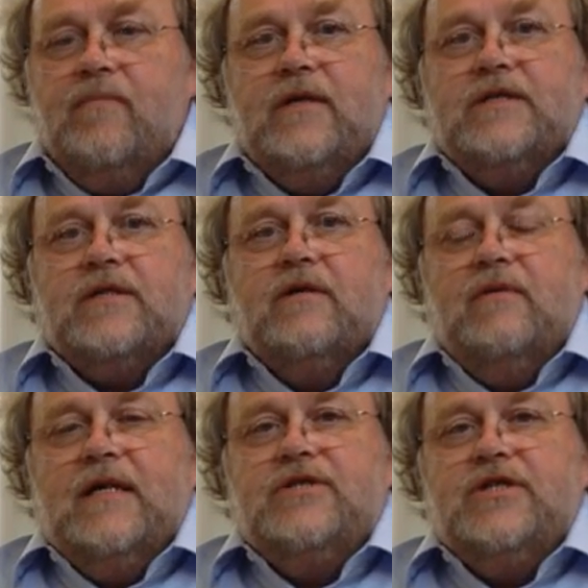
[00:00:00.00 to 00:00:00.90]
political
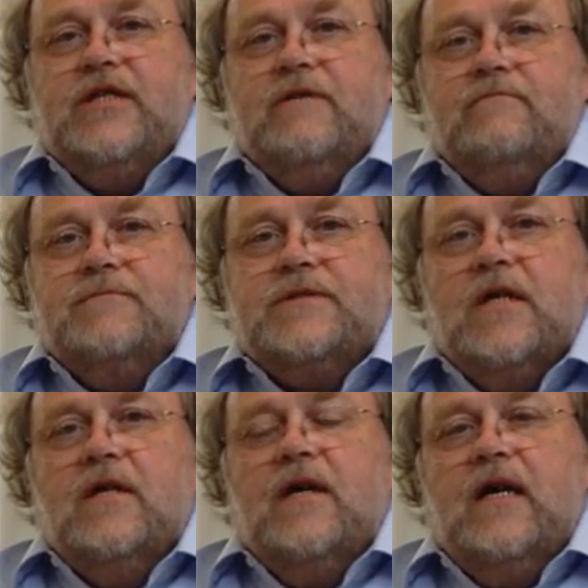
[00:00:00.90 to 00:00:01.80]

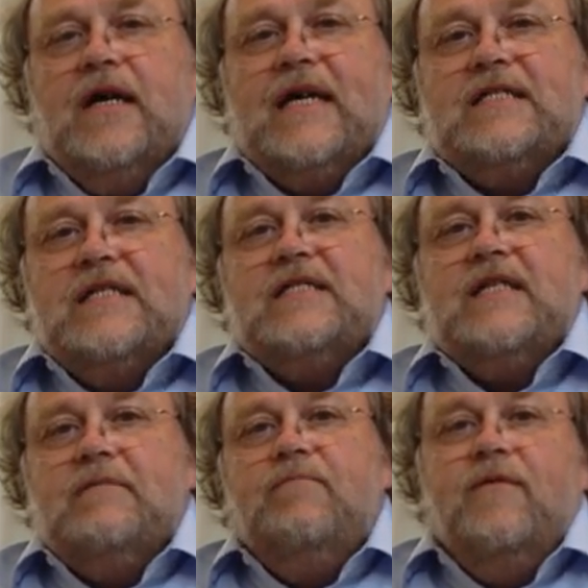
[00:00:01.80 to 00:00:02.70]
regimes
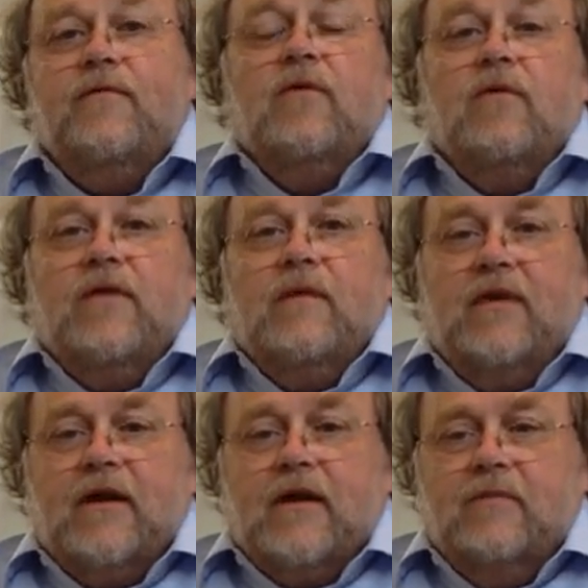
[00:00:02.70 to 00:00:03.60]
existed before the
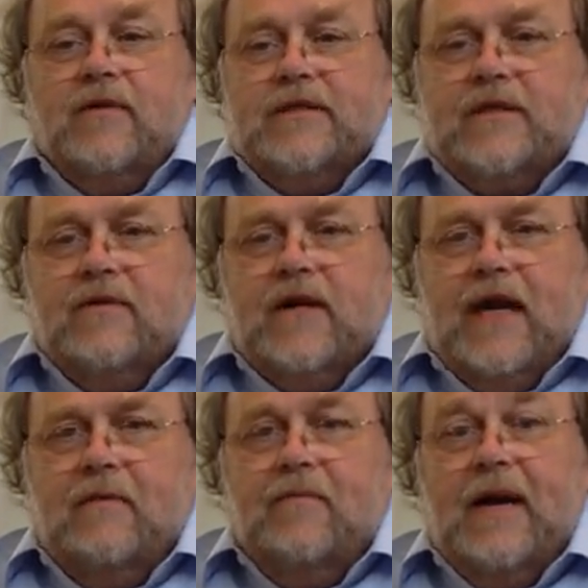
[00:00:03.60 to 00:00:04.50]
American political
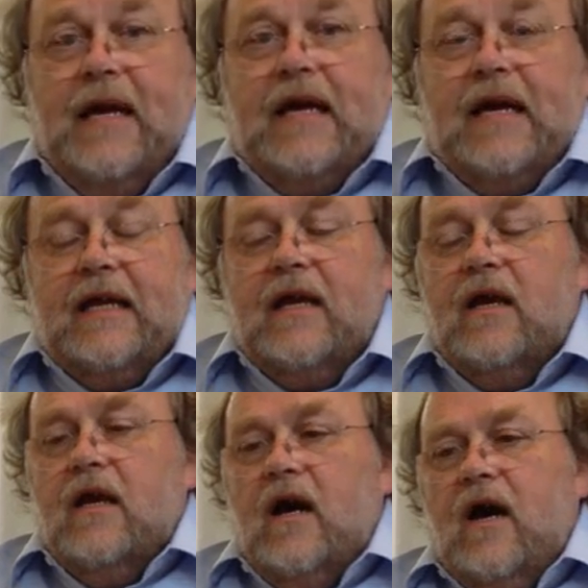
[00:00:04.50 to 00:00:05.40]
campaign.
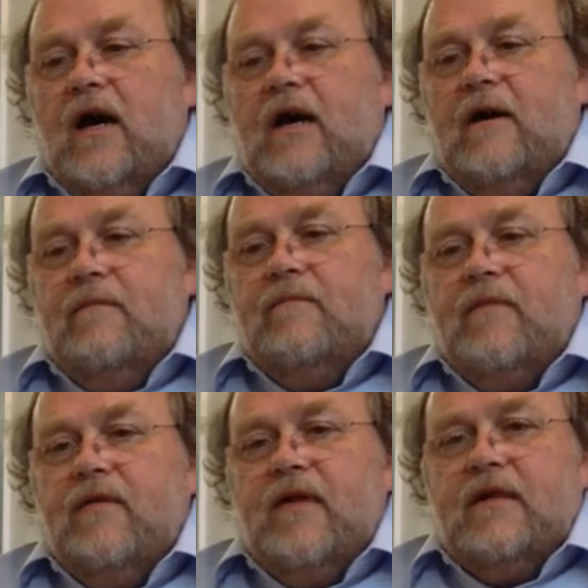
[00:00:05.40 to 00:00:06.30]

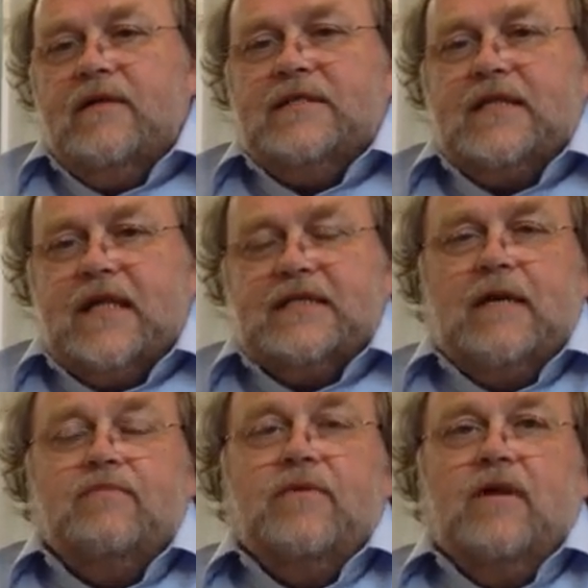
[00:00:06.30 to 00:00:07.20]
There is an
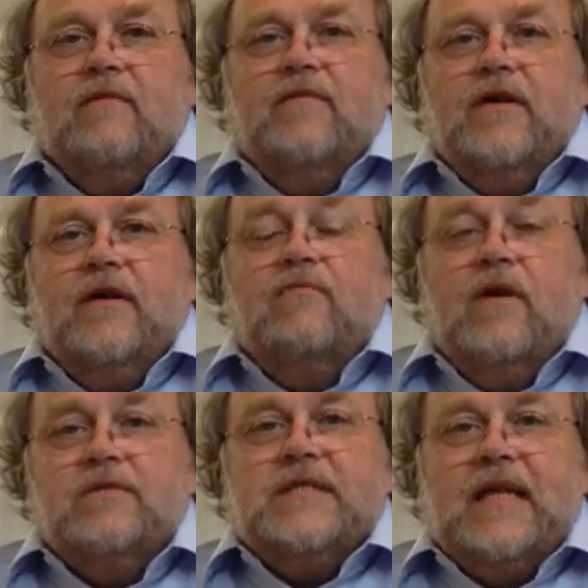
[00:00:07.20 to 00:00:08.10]
example of
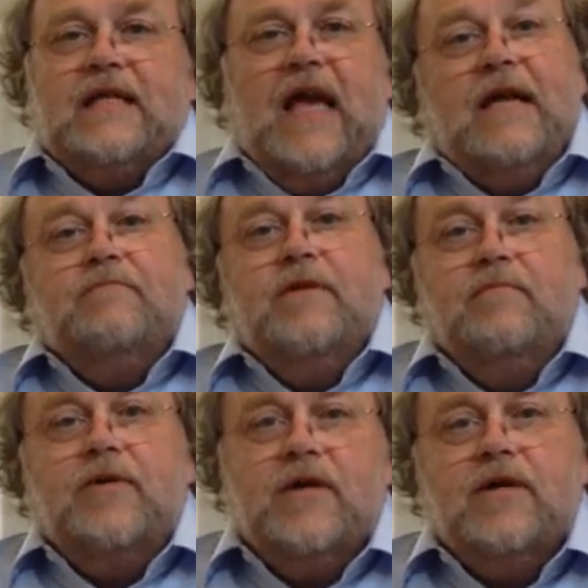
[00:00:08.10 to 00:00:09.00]
a rosette that
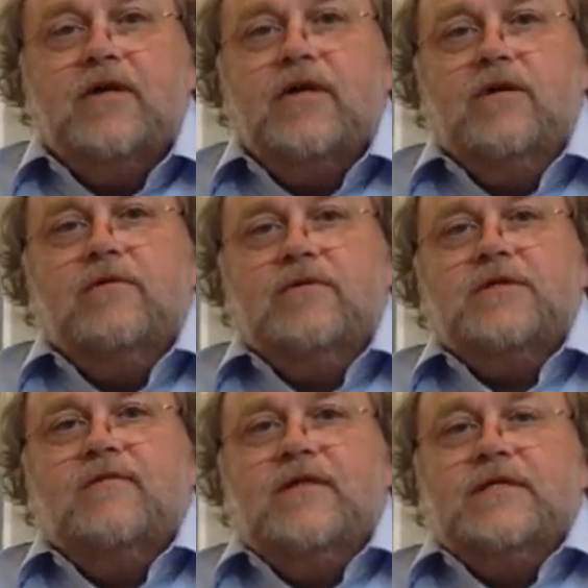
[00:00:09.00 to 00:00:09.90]
Edmund Burke
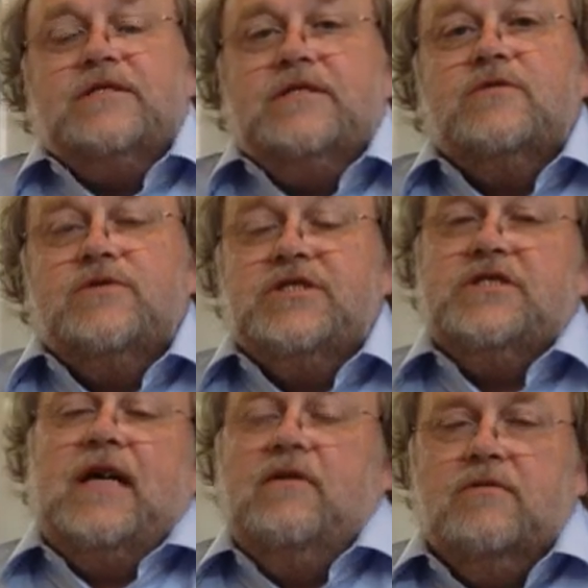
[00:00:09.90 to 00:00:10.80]
used, for instance, which
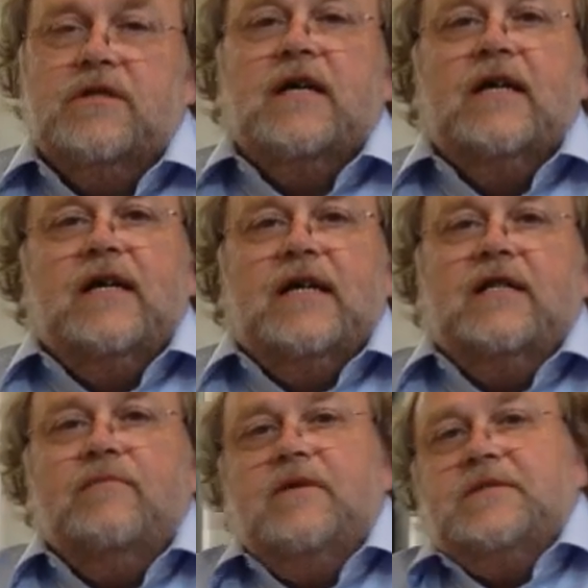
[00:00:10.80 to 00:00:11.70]
is held in
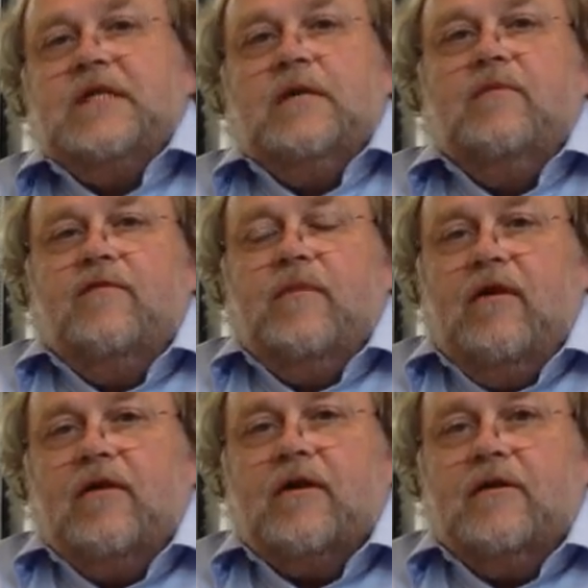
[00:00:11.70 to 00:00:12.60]
the Museum of
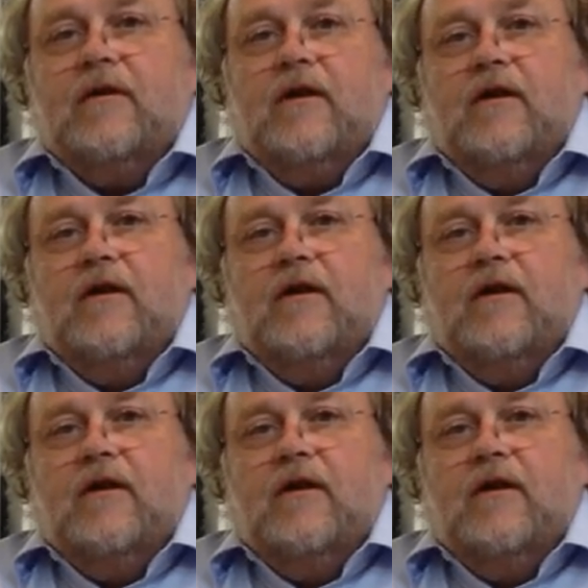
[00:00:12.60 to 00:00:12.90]
American